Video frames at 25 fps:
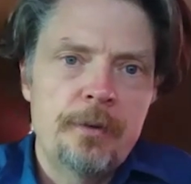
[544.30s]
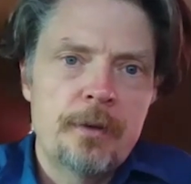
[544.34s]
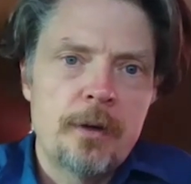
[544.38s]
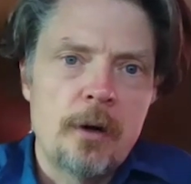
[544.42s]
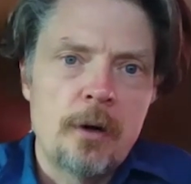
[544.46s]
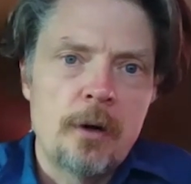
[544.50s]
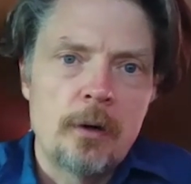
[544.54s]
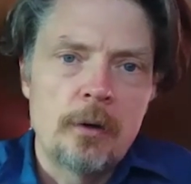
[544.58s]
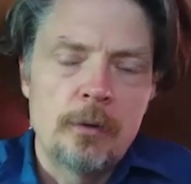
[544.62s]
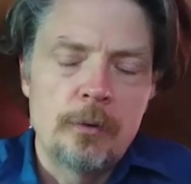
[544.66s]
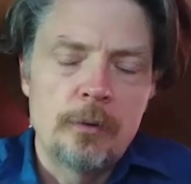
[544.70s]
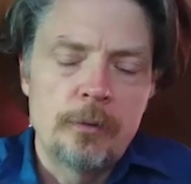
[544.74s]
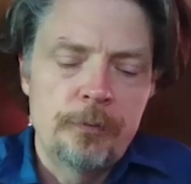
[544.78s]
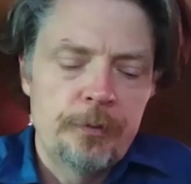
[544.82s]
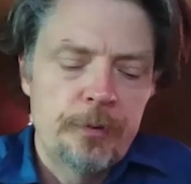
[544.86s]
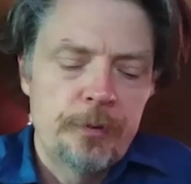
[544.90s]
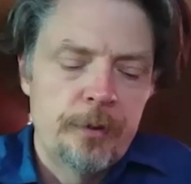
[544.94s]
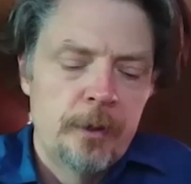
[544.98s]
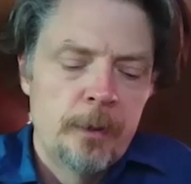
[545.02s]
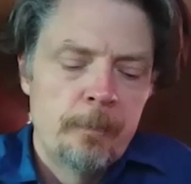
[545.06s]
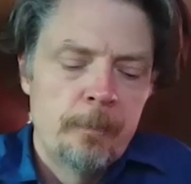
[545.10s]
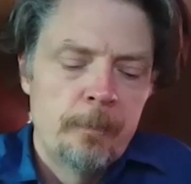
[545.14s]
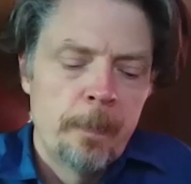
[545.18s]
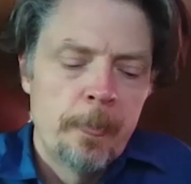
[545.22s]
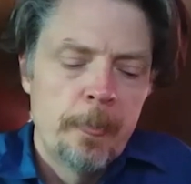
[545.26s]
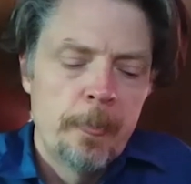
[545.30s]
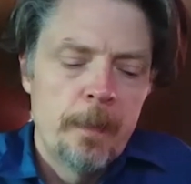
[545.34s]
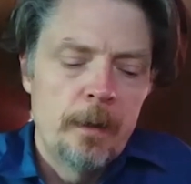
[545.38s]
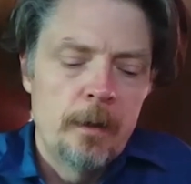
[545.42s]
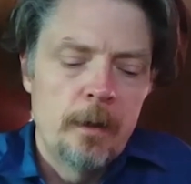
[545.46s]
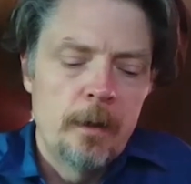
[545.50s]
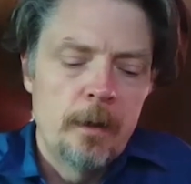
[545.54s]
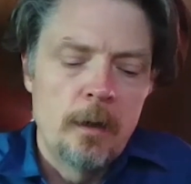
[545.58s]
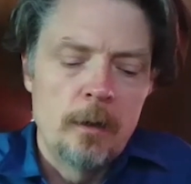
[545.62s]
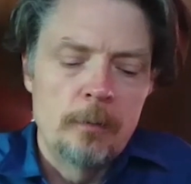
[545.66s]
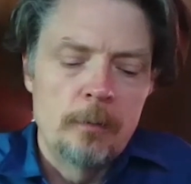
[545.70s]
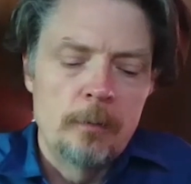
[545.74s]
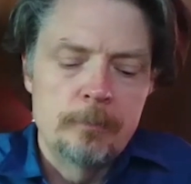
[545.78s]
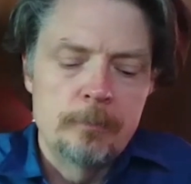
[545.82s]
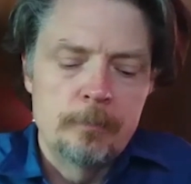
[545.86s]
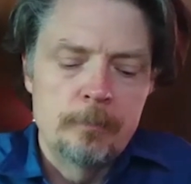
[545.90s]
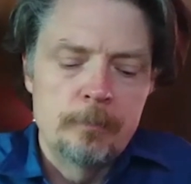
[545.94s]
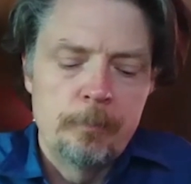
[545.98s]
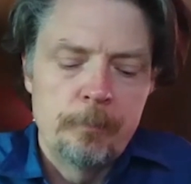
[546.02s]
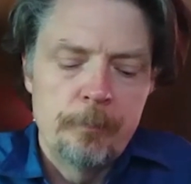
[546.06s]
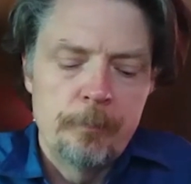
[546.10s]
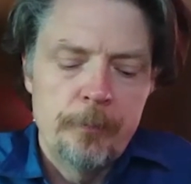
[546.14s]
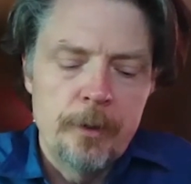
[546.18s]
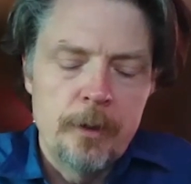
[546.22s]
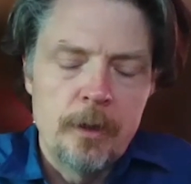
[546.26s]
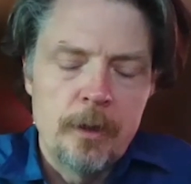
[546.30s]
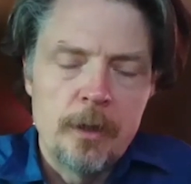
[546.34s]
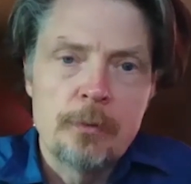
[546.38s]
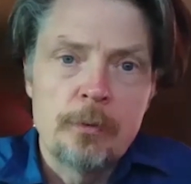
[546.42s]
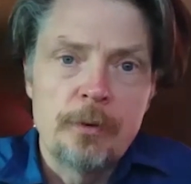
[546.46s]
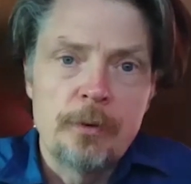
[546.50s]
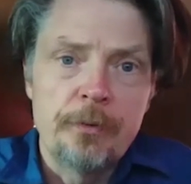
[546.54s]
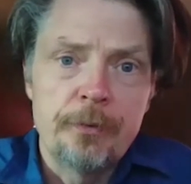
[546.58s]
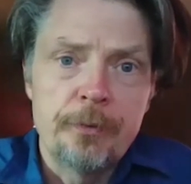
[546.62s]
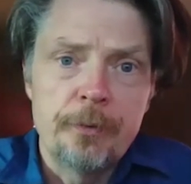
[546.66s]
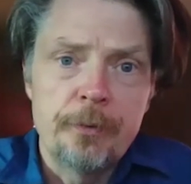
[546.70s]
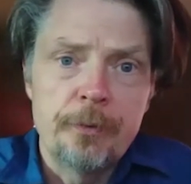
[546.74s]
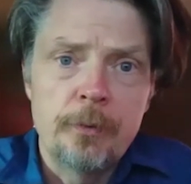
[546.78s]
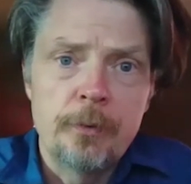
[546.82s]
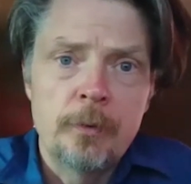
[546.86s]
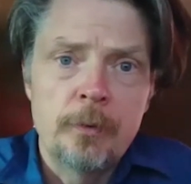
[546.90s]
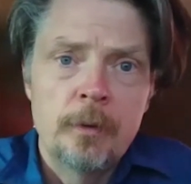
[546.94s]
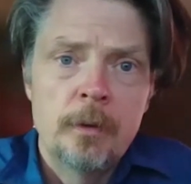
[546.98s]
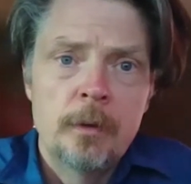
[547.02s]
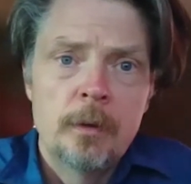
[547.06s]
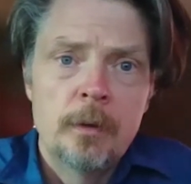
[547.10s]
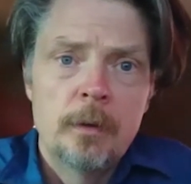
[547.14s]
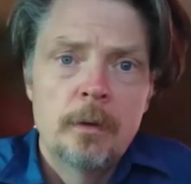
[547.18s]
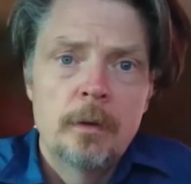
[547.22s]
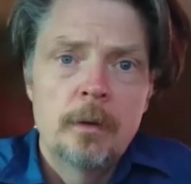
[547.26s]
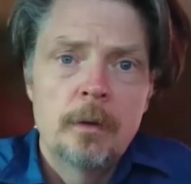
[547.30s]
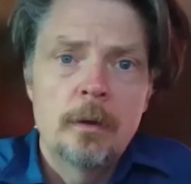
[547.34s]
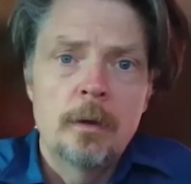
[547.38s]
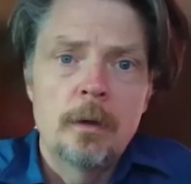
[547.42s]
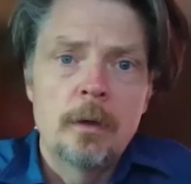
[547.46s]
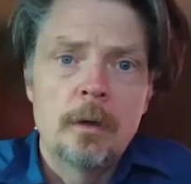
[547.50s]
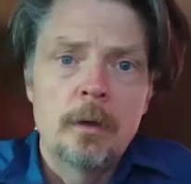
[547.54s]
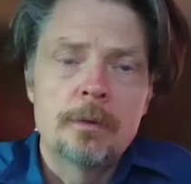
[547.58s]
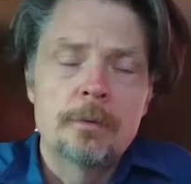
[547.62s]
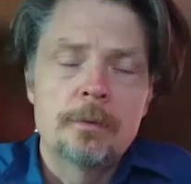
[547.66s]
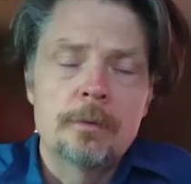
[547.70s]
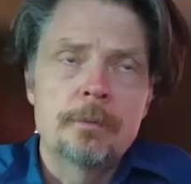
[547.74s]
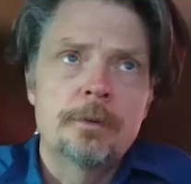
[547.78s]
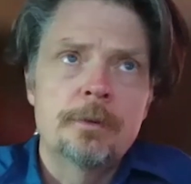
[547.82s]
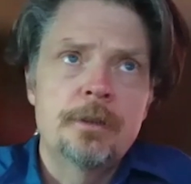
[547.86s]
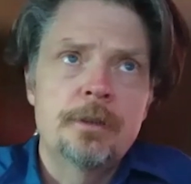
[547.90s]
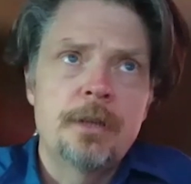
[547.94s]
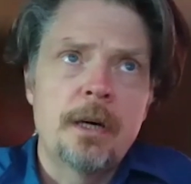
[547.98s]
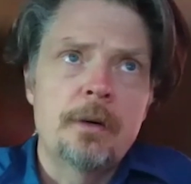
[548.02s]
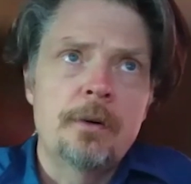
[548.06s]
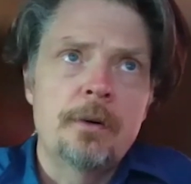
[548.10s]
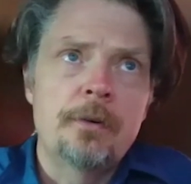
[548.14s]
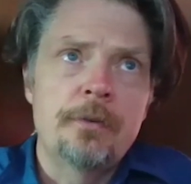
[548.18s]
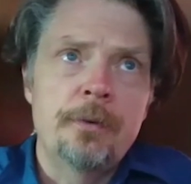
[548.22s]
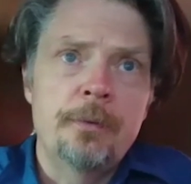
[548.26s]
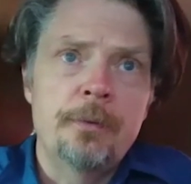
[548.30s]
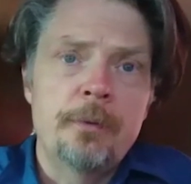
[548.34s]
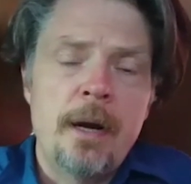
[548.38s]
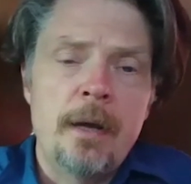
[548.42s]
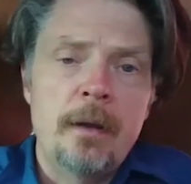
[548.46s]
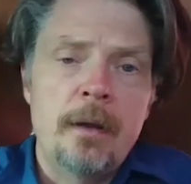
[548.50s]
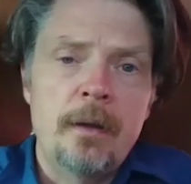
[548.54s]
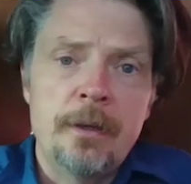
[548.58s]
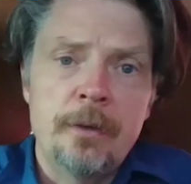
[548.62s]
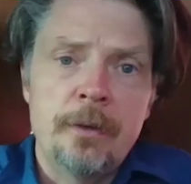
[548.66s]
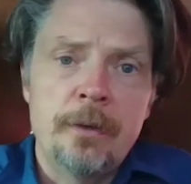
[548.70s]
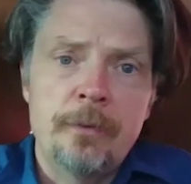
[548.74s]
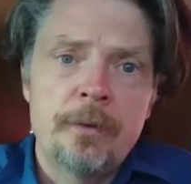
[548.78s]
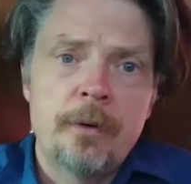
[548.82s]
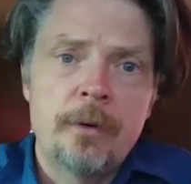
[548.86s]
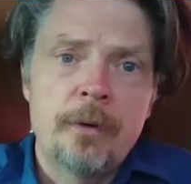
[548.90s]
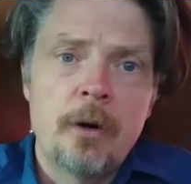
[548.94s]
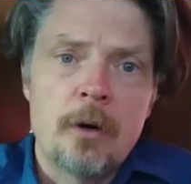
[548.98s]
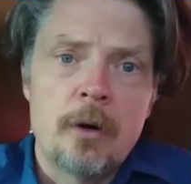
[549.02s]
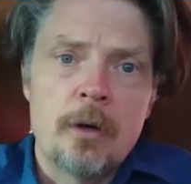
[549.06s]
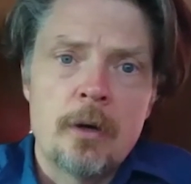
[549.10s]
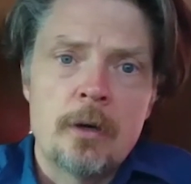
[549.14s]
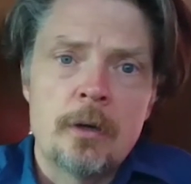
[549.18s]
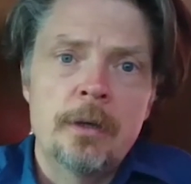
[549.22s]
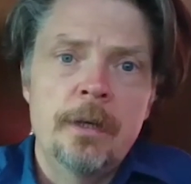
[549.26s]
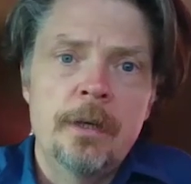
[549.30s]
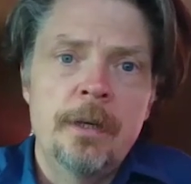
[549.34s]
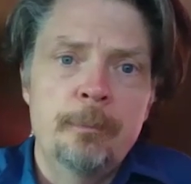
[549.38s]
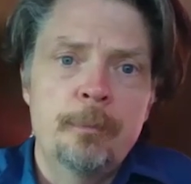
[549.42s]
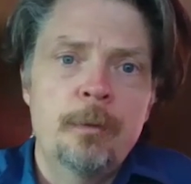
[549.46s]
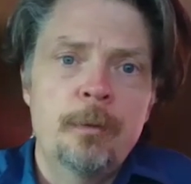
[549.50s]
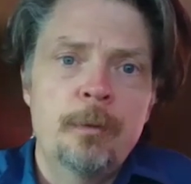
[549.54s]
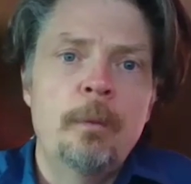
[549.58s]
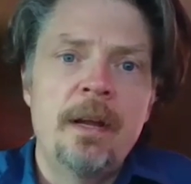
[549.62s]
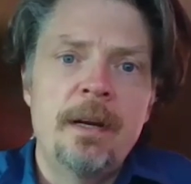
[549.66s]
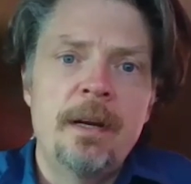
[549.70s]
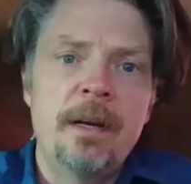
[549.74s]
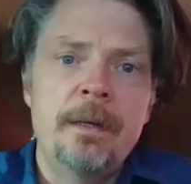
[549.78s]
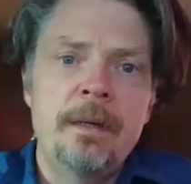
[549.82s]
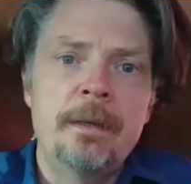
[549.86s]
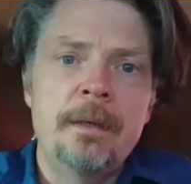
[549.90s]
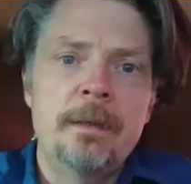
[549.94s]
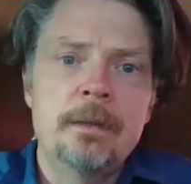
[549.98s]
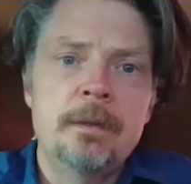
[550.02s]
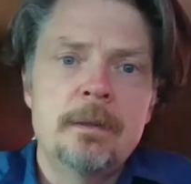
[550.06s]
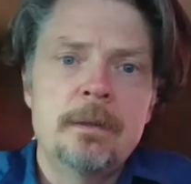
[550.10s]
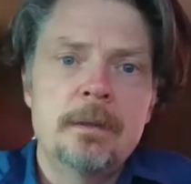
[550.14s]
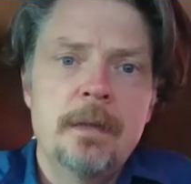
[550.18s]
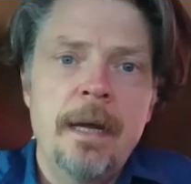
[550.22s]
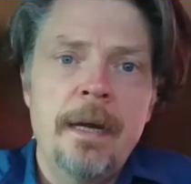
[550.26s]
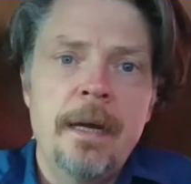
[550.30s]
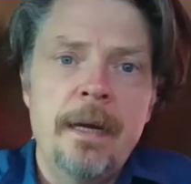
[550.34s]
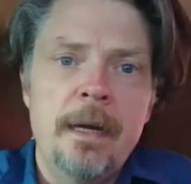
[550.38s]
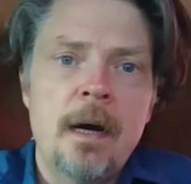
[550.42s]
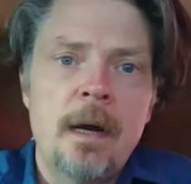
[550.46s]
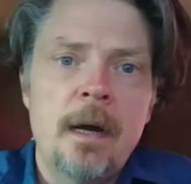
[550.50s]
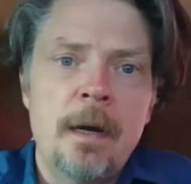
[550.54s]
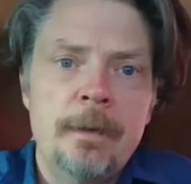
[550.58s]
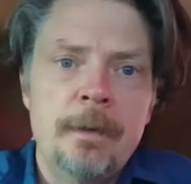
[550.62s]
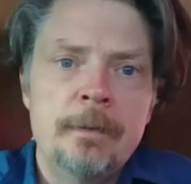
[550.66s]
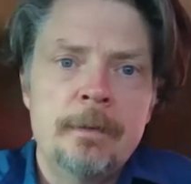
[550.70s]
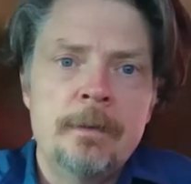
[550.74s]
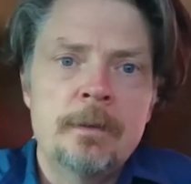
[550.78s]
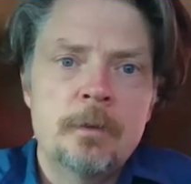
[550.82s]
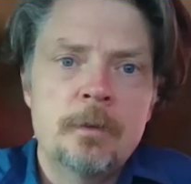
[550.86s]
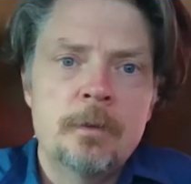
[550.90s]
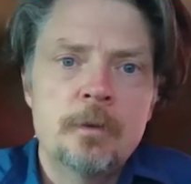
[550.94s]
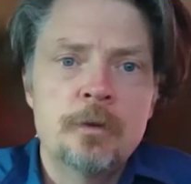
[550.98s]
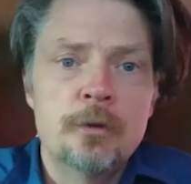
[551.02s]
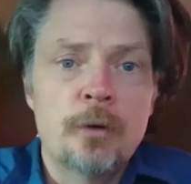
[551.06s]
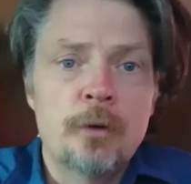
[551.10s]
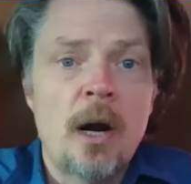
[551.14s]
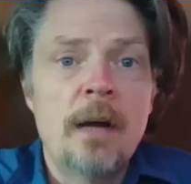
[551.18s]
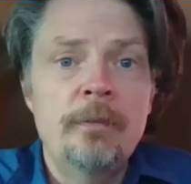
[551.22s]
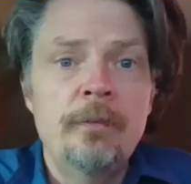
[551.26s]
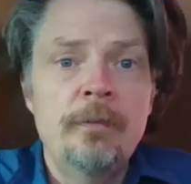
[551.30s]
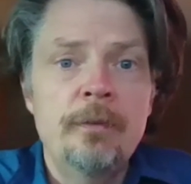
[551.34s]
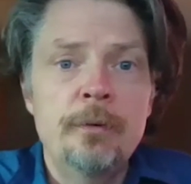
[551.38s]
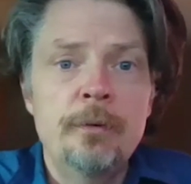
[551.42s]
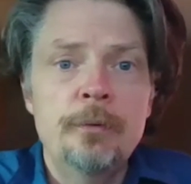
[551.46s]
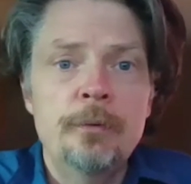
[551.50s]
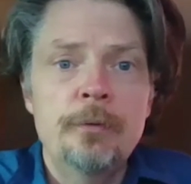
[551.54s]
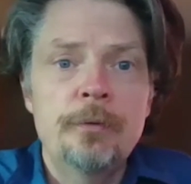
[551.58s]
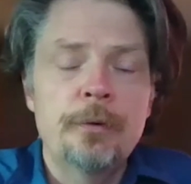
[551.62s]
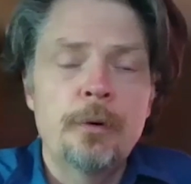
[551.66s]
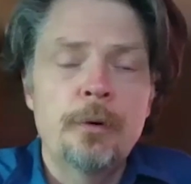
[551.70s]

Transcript: Carl's, um, uh, Krystal, uh, Checkers and Rally's are implementing AI drive-throughs.